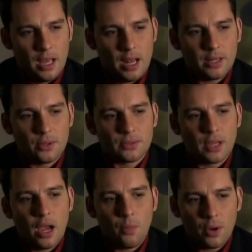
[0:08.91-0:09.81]
And he goes,
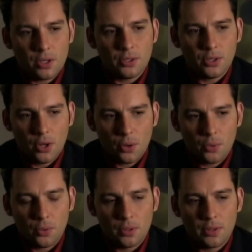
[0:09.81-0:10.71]
I want you to
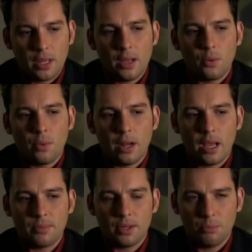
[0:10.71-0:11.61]
know that when
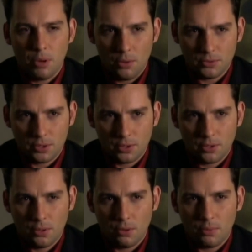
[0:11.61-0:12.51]
I am composing
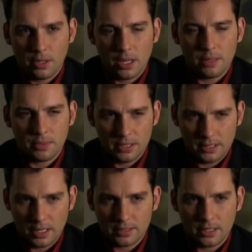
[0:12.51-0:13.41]
or when I am
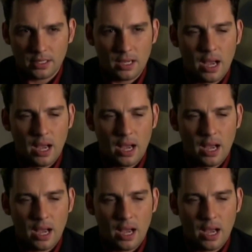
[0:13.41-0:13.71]
conducting,